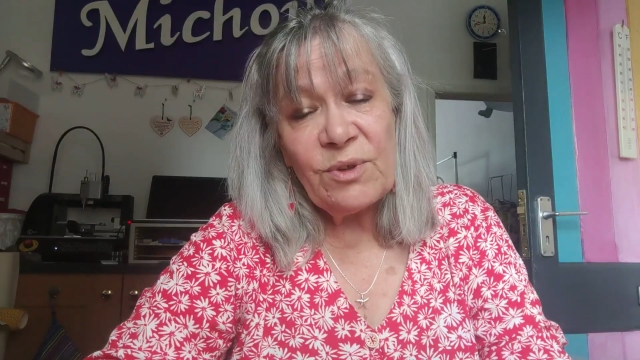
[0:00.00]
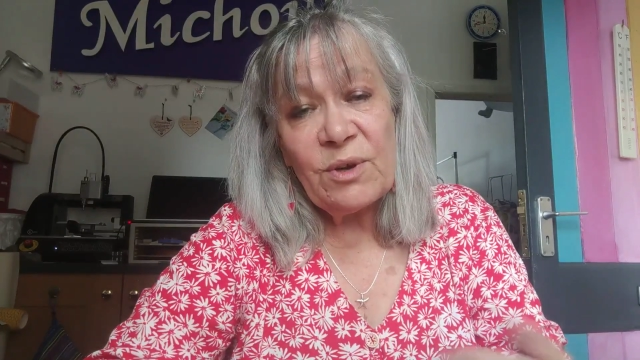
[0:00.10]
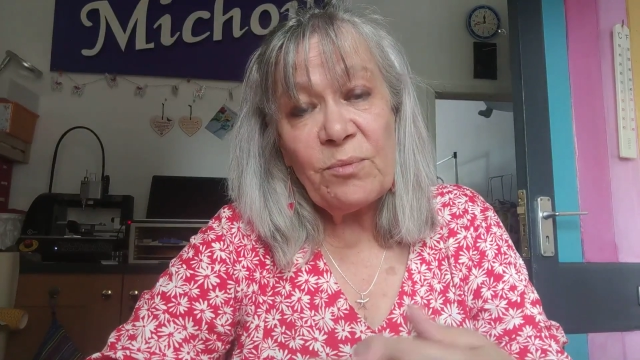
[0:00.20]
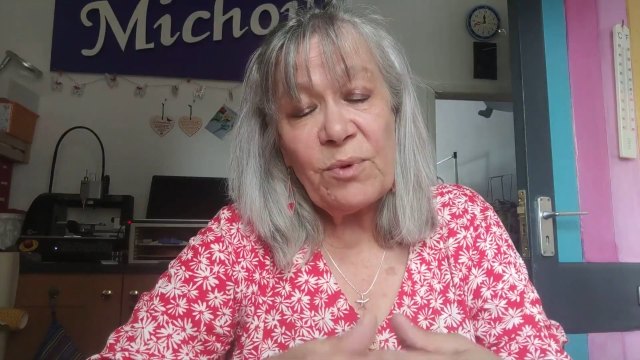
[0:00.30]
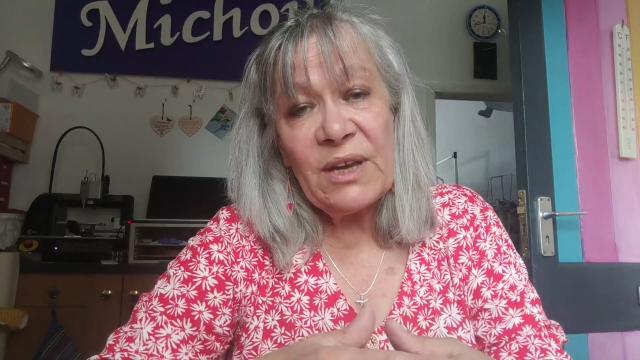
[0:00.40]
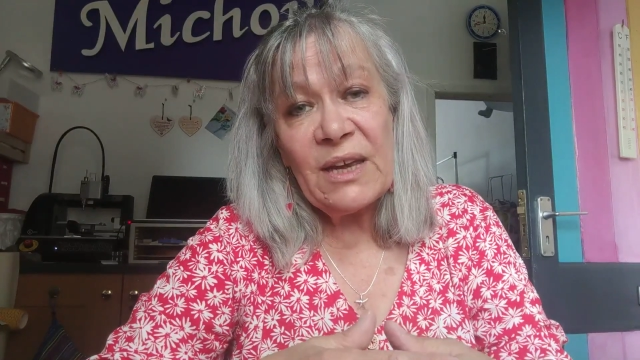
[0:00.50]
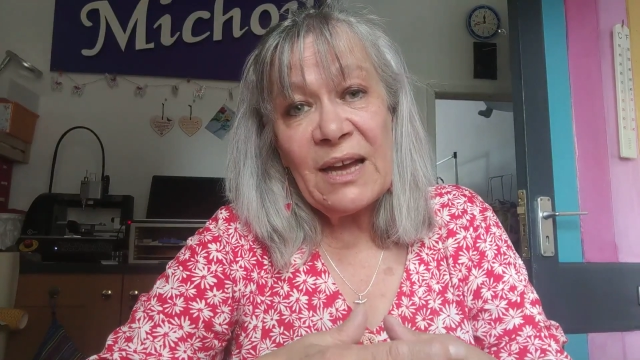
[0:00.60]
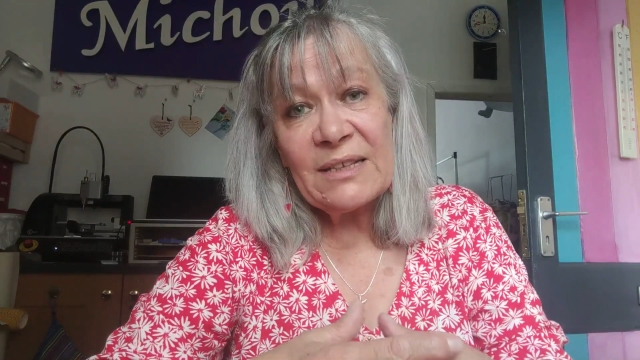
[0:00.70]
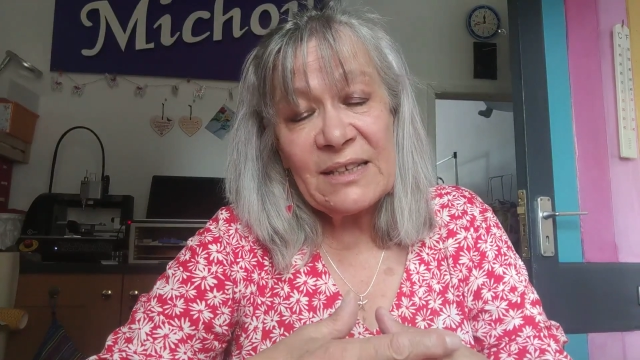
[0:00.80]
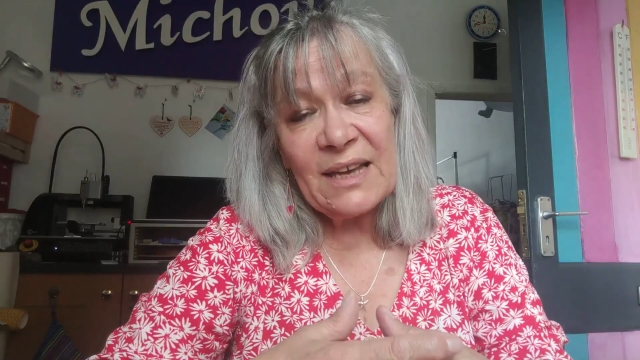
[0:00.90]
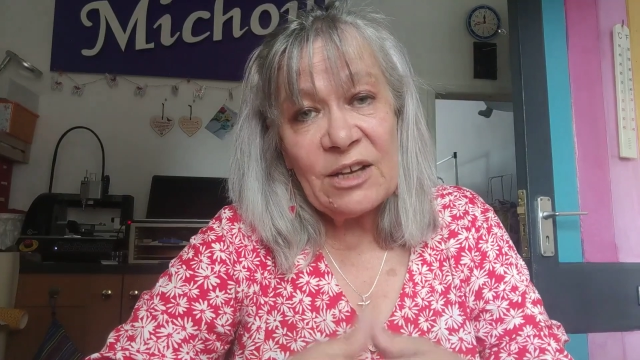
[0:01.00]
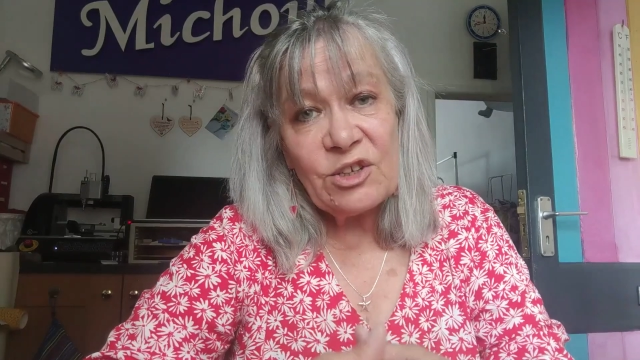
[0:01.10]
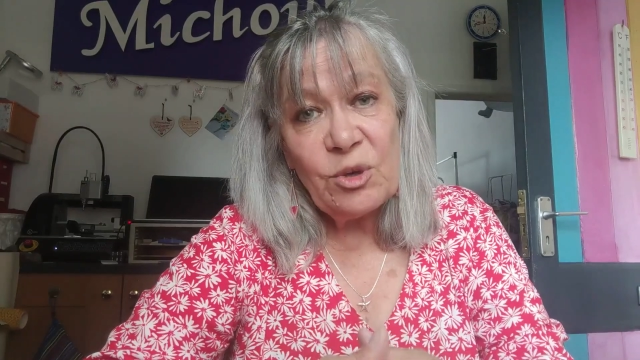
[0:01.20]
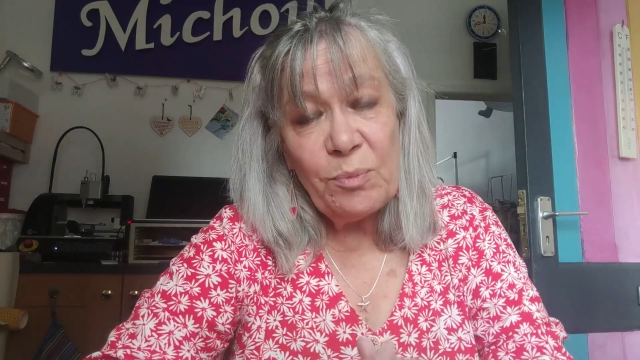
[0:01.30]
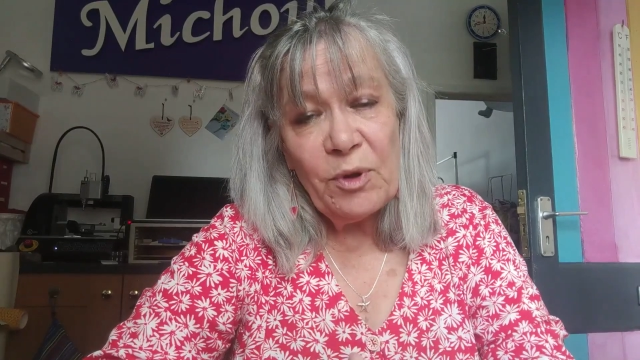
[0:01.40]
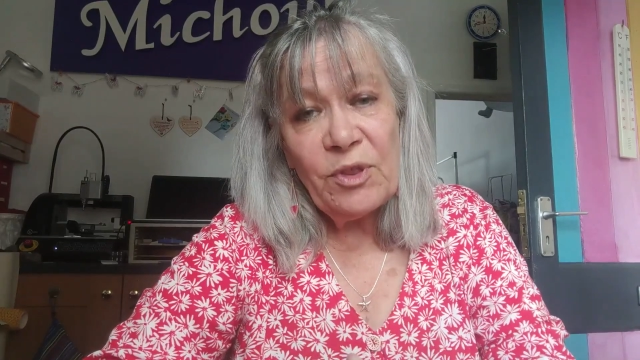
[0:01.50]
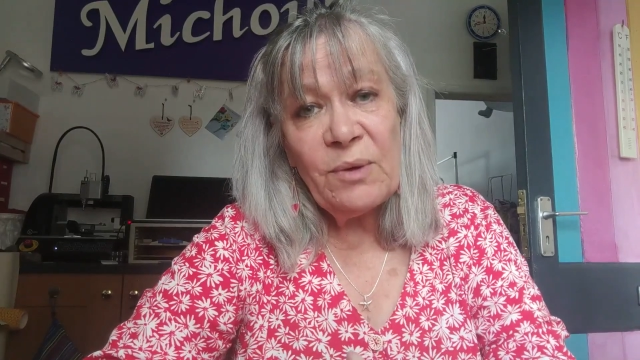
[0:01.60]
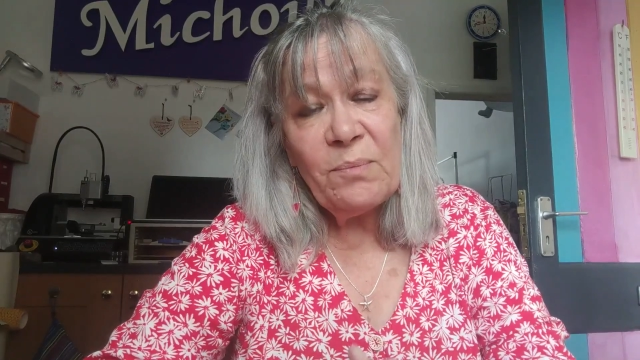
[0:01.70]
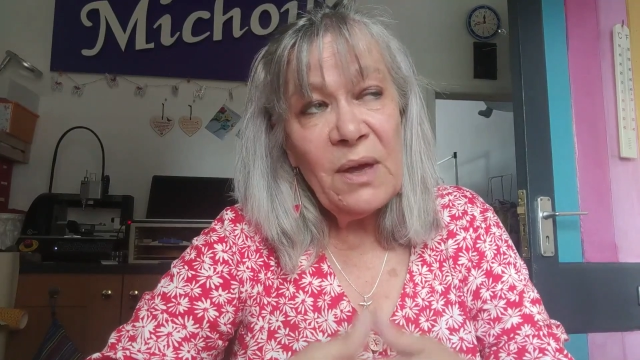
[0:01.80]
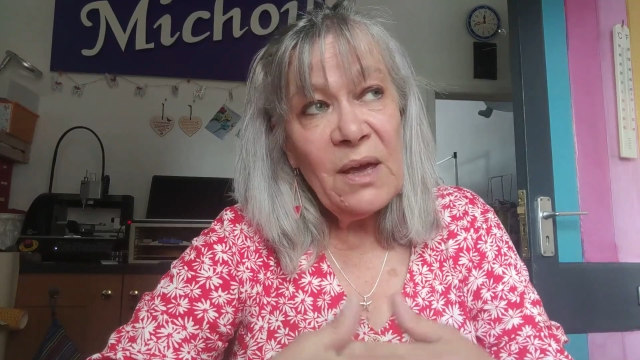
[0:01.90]
that we had to catch up on
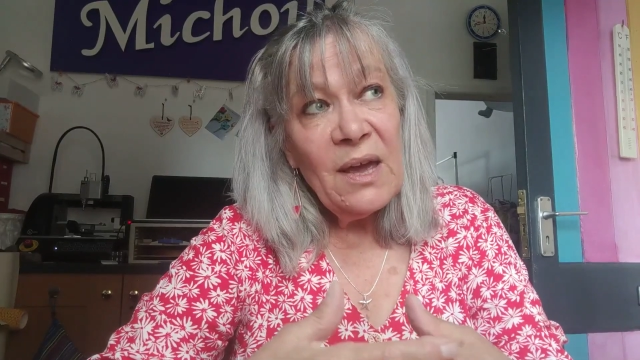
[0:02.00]
them.